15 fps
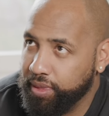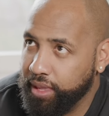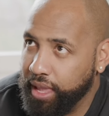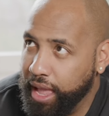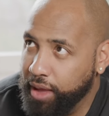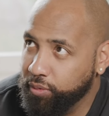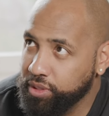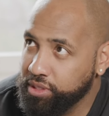
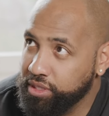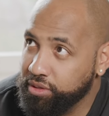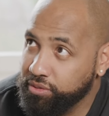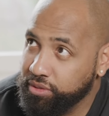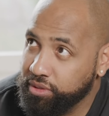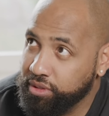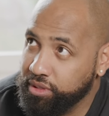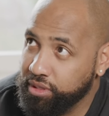how was
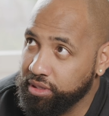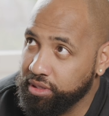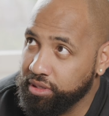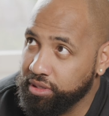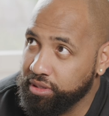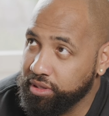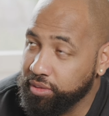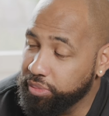the
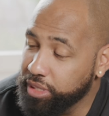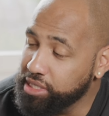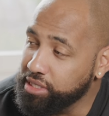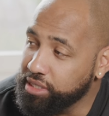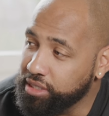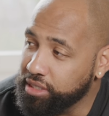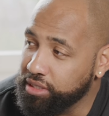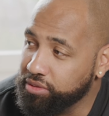the, the
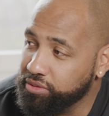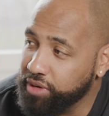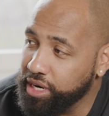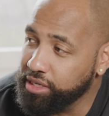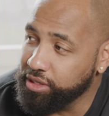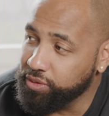business, right?